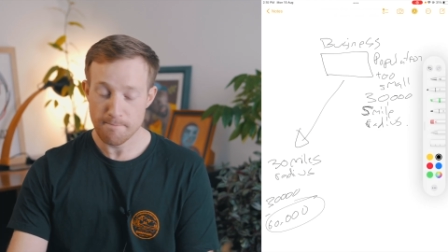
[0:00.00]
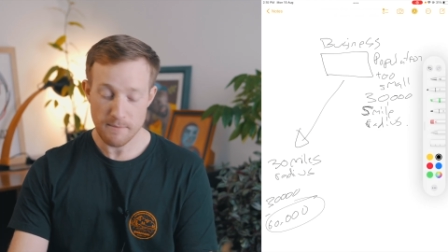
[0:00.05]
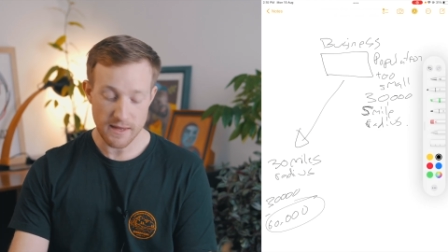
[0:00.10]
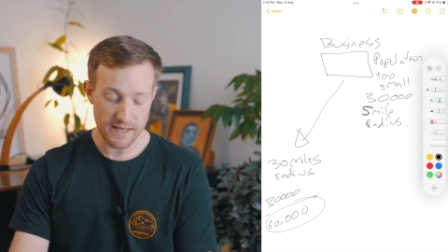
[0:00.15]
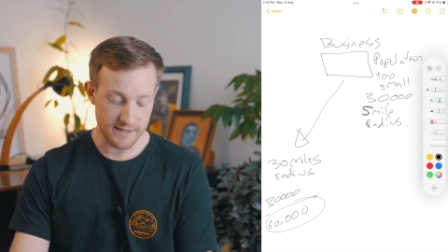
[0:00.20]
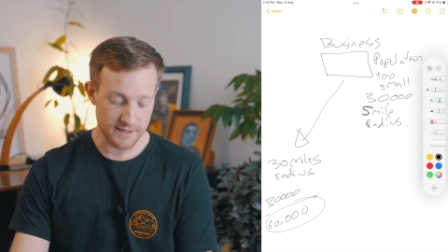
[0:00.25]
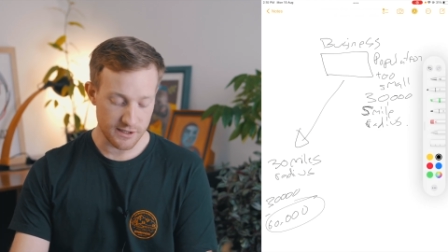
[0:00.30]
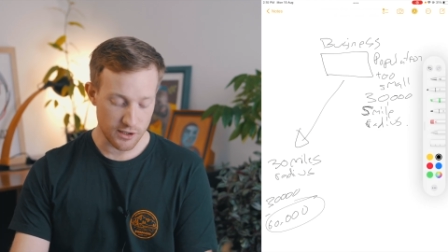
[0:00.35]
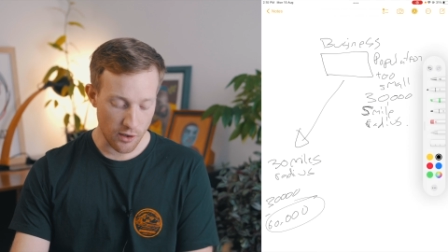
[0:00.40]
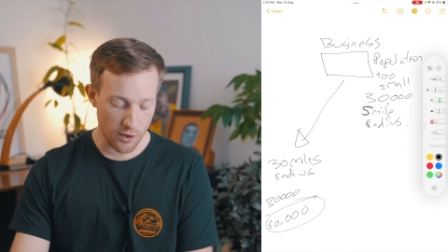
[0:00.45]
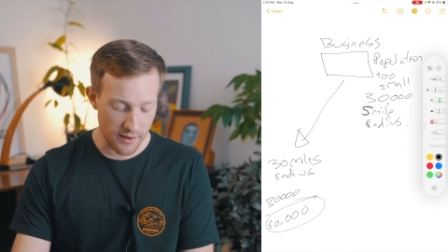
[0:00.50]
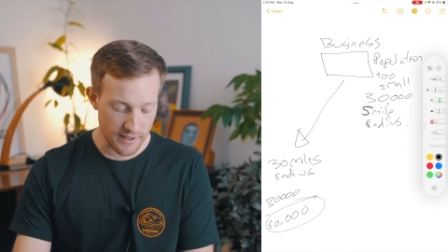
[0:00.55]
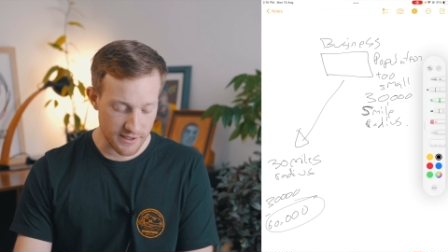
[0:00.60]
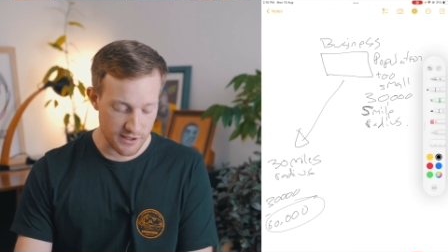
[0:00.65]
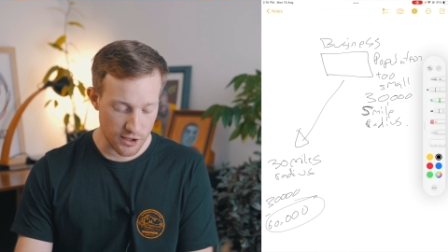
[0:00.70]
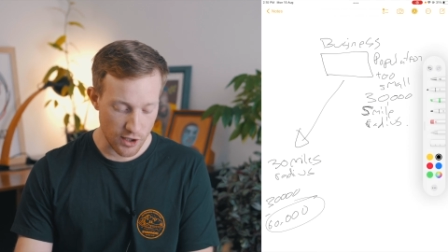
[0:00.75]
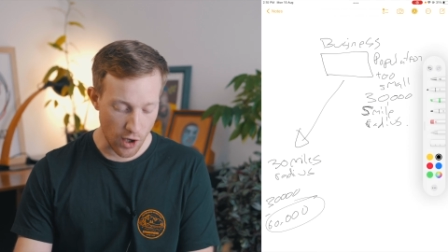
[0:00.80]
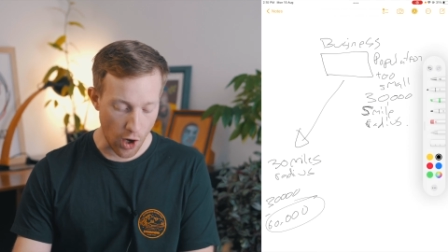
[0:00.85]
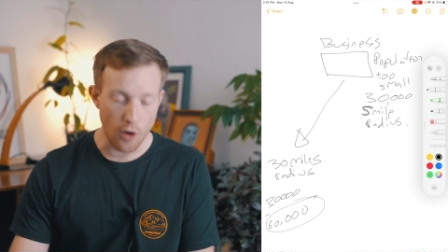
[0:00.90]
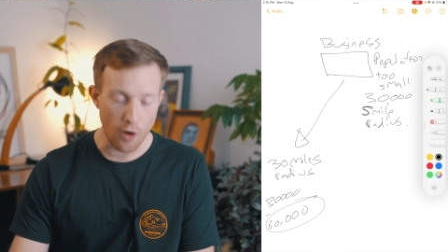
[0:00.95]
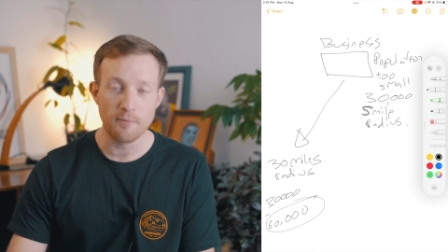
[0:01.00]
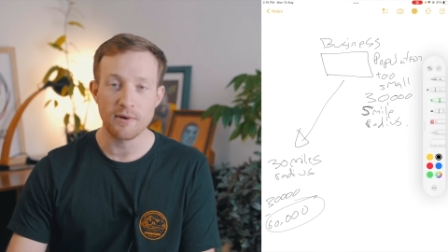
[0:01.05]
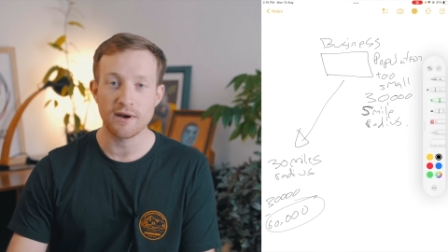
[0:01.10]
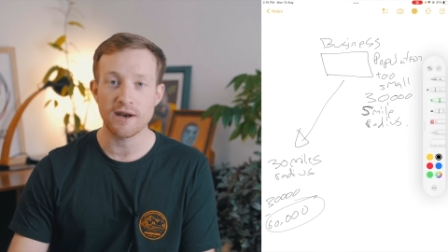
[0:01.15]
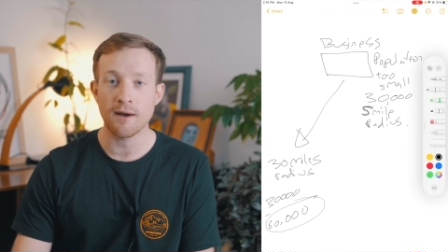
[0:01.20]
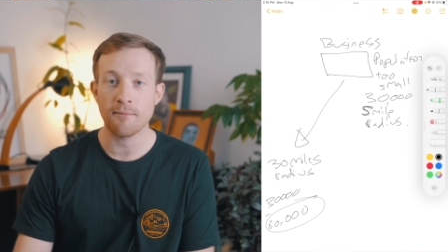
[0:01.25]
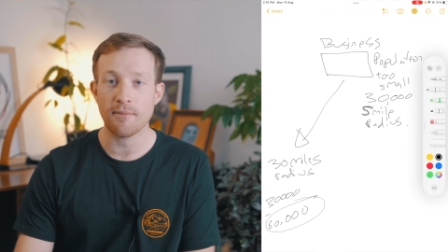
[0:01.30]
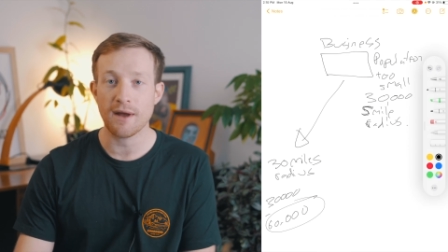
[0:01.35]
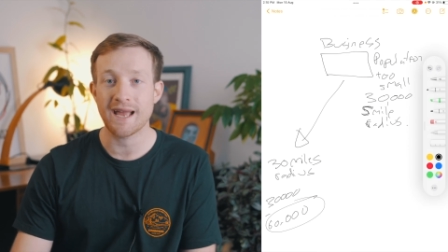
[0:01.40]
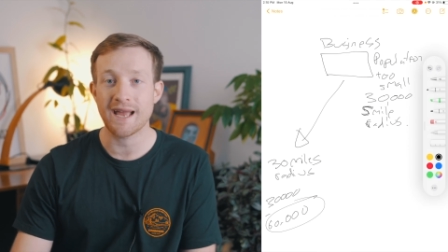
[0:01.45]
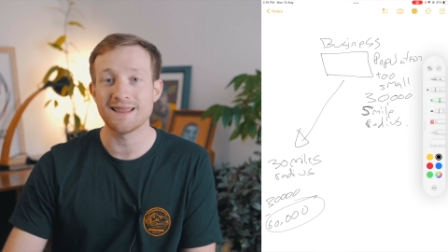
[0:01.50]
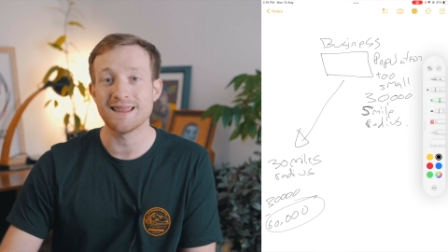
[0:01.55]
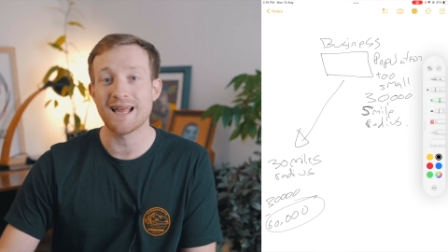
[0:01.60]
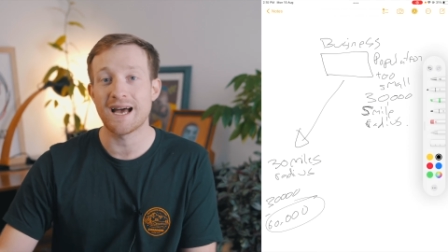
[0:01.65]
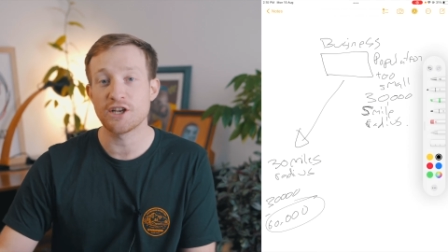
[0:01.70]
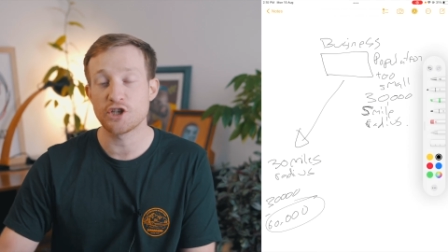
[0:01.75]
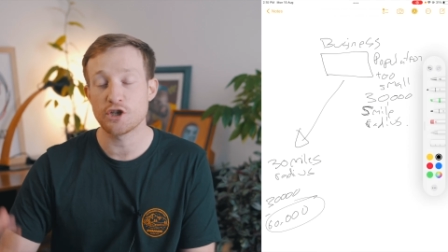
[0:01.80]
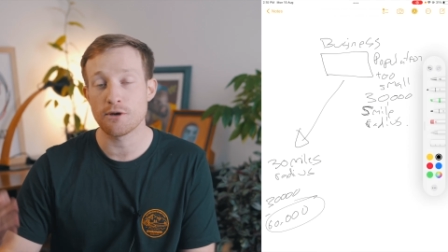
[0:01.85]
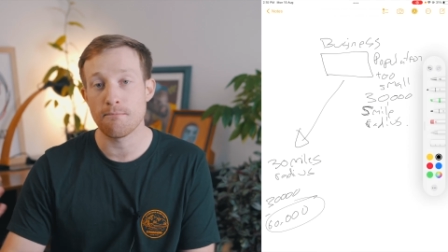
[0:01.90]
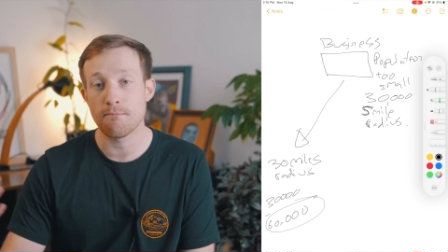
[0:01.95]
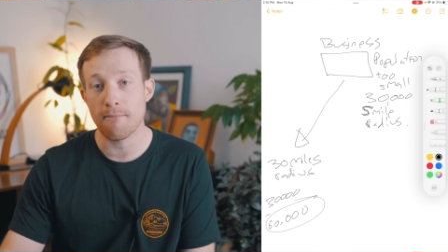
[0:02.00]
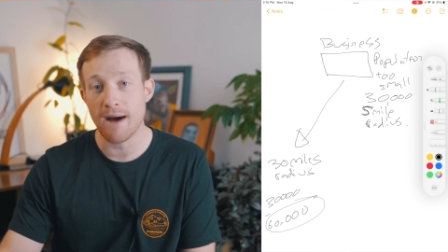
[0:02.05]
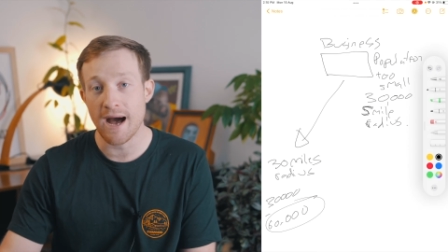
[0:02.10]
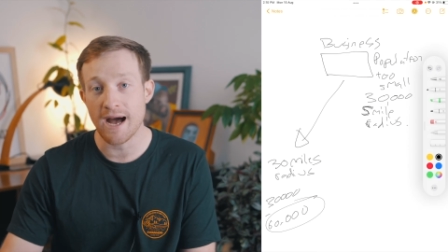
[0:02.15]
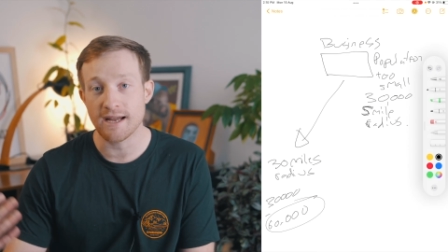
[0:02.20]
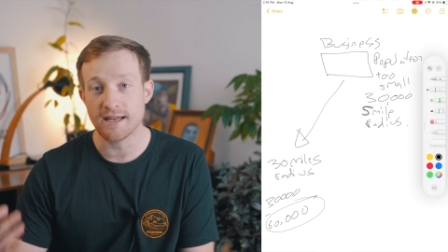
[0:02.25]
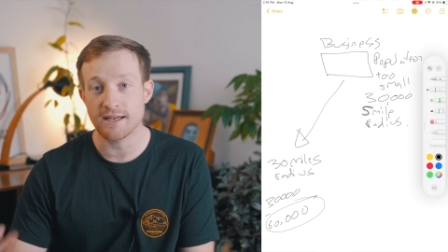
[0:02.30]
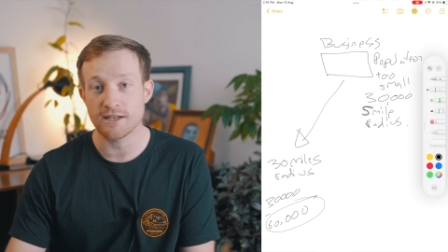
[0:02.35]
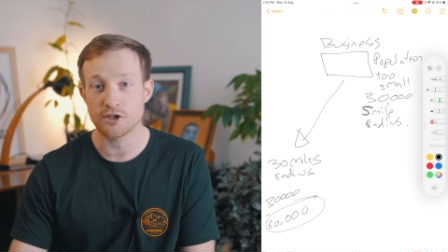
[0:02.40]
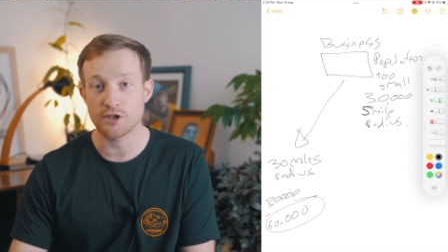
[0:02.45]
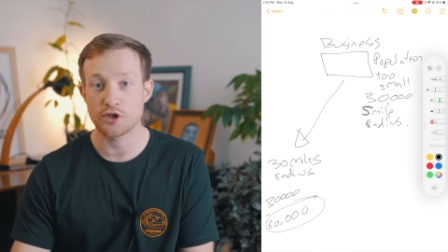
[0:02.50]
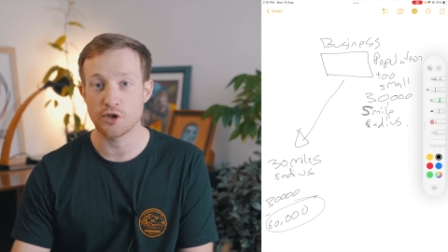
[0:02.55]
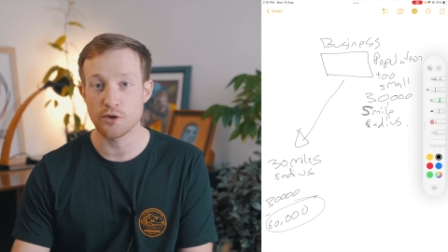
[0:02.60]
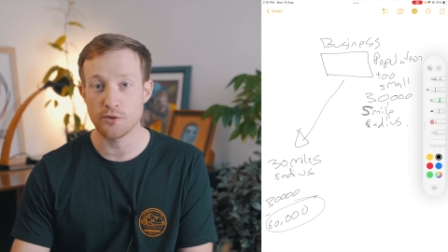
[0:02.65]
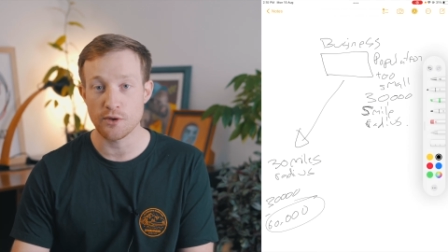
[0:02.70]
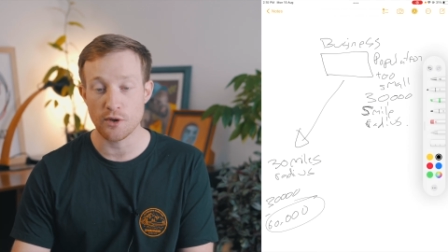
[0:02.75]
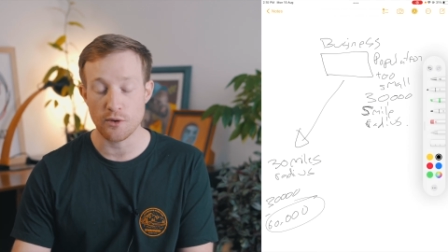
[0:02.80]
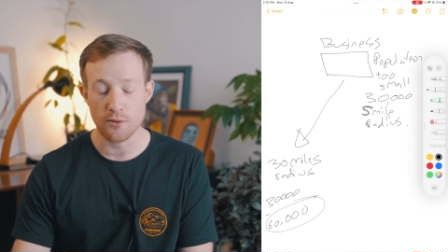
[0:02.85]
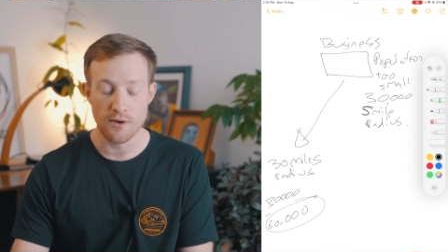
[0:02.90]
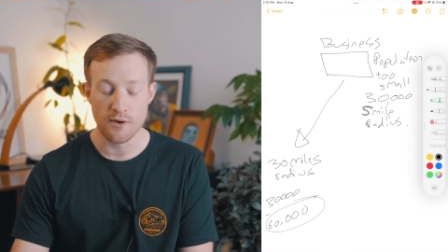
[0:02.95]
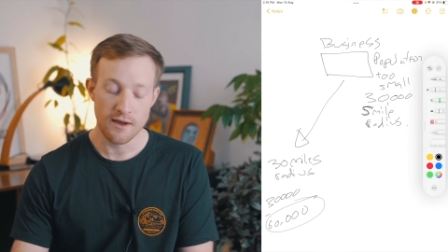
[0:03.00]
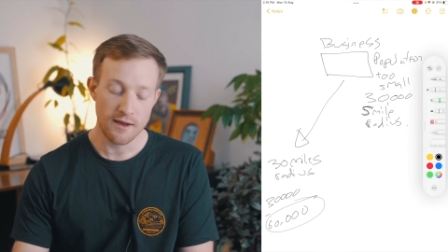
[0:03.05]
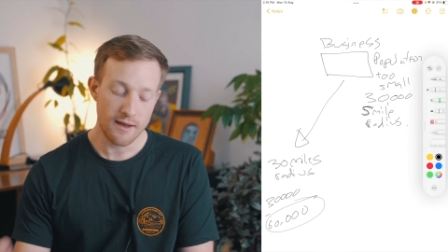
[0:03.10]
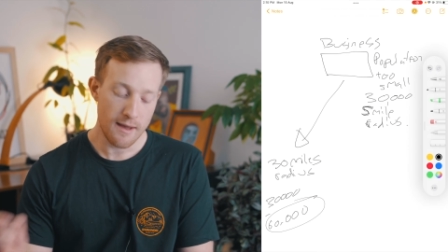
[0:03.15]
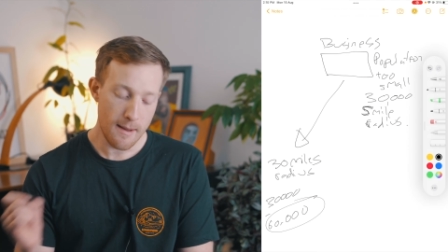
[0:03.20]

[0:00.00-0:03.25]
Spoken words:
is going to open up a larger market to you.